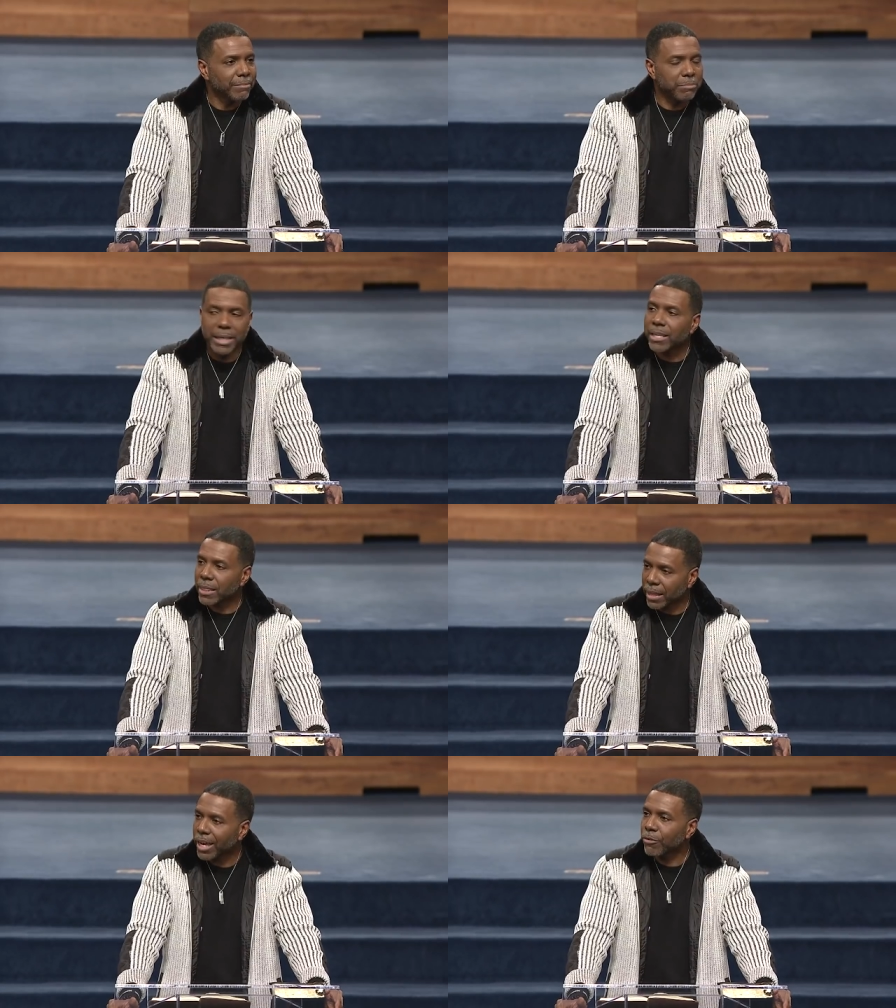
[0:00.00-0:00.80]
Being
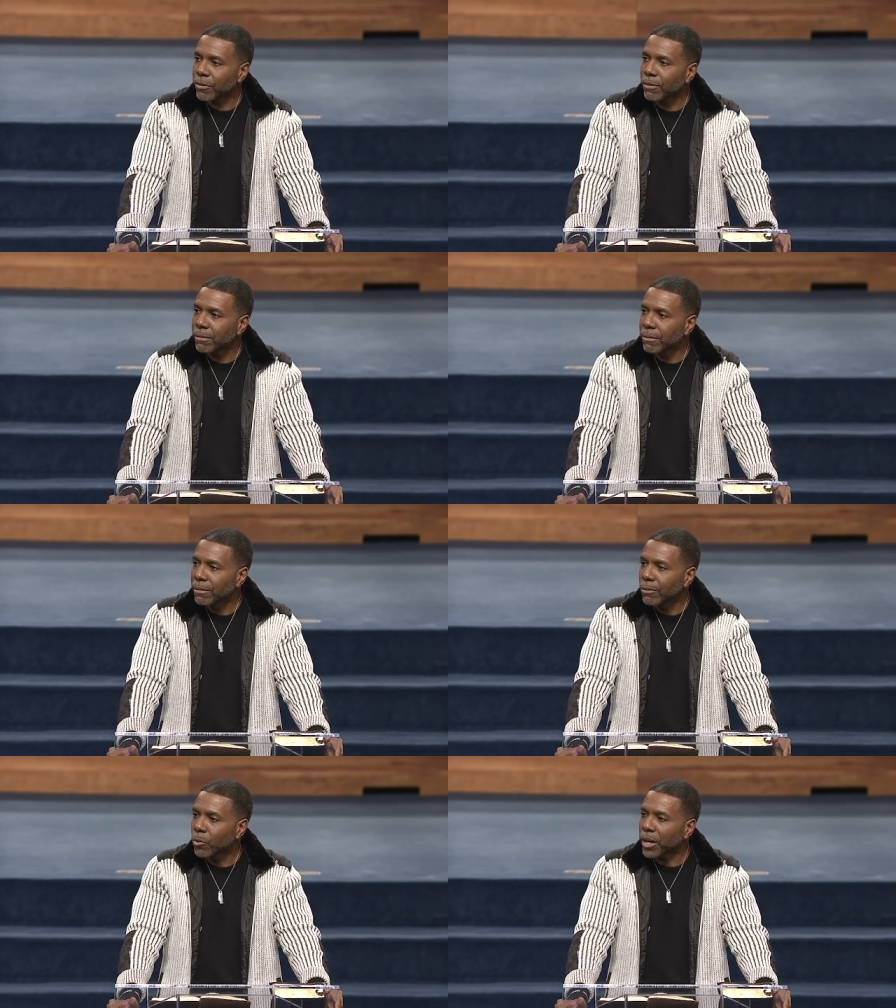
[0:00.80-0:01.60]
thankful
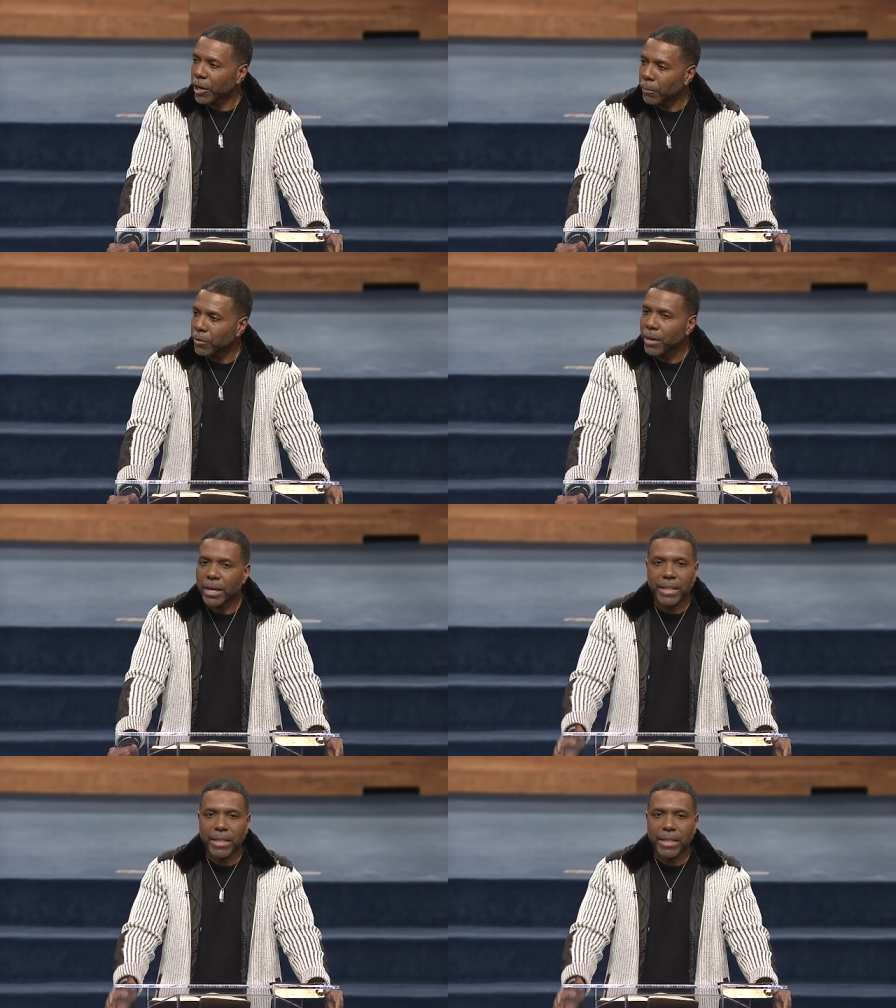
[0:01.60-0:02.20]
will help you.